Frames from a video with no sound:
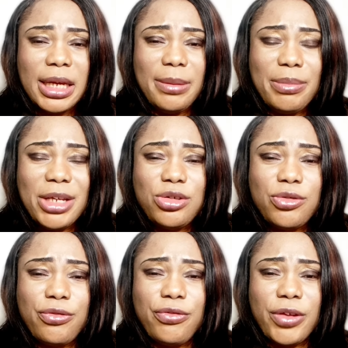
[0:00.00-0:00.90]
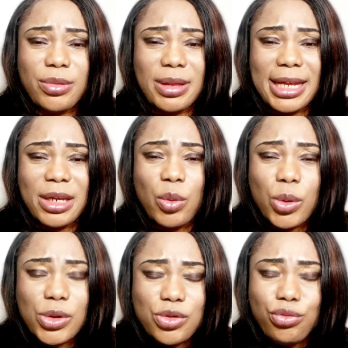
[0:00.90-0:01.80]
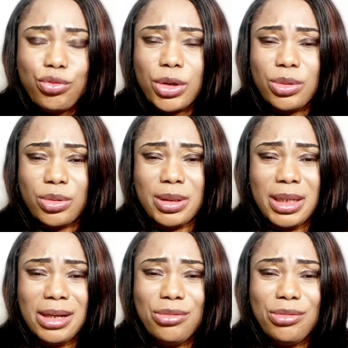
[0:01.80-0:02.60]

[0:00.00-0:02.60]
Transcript: It made you feel like it was real.